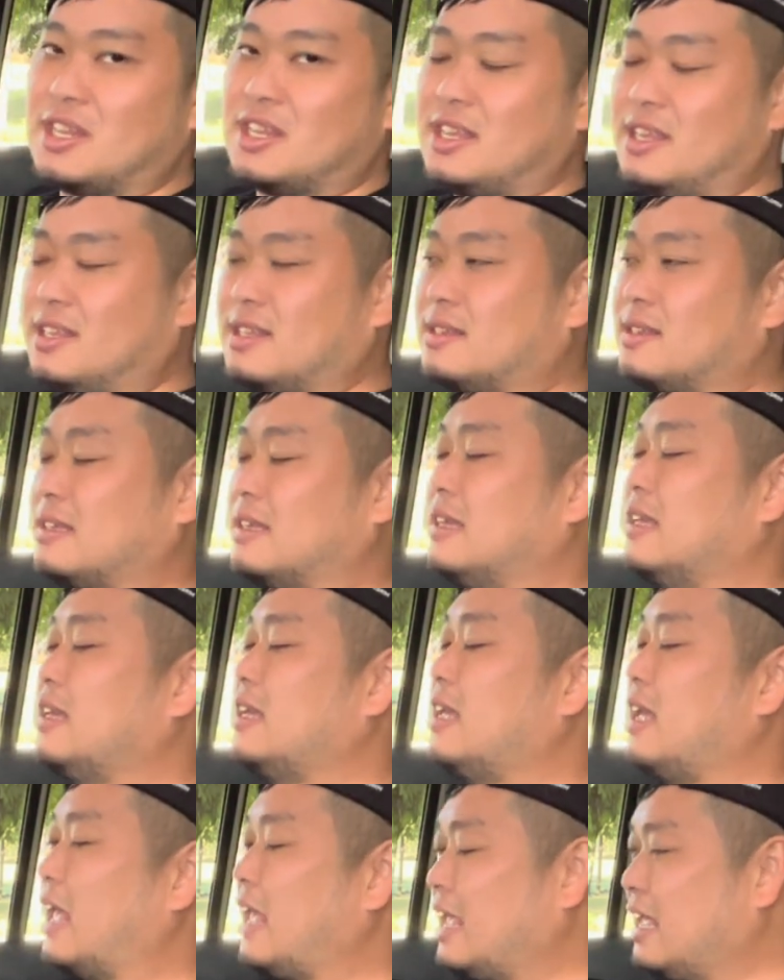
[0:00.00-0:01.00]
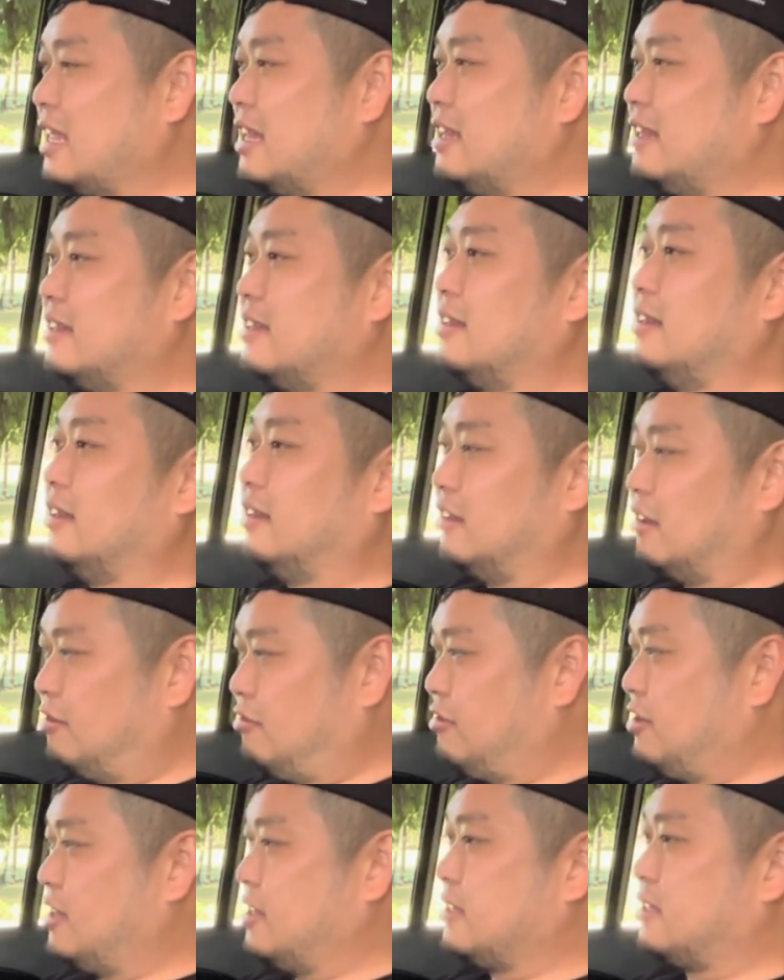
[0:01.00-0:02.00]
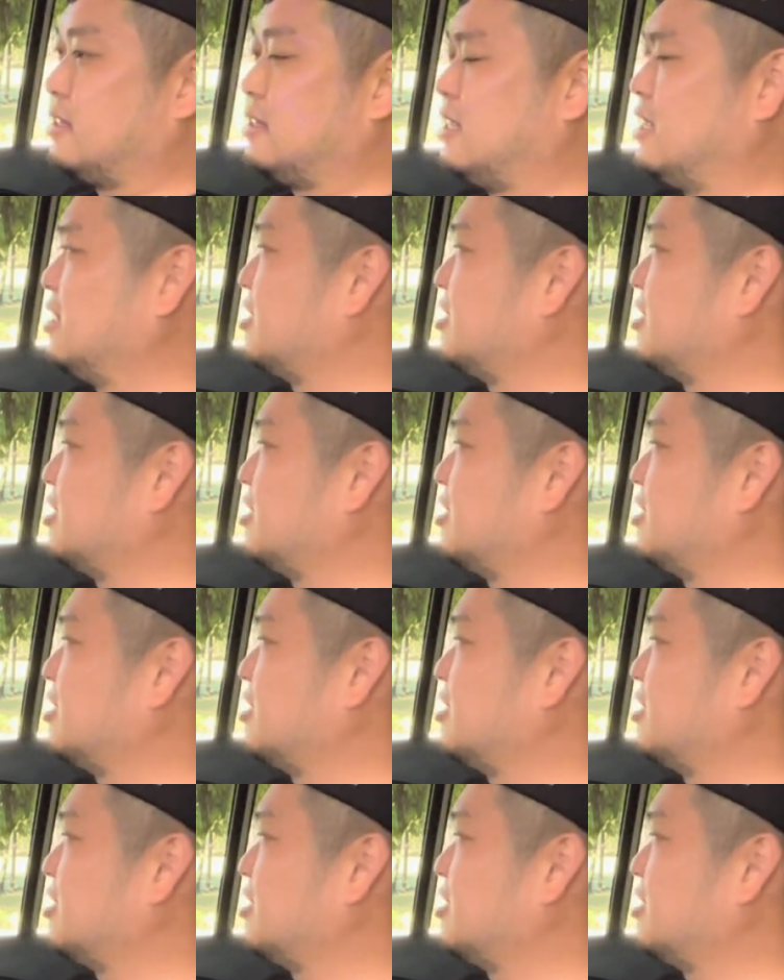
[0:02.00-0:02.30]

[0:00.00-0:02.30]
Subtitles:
is in the rear seat.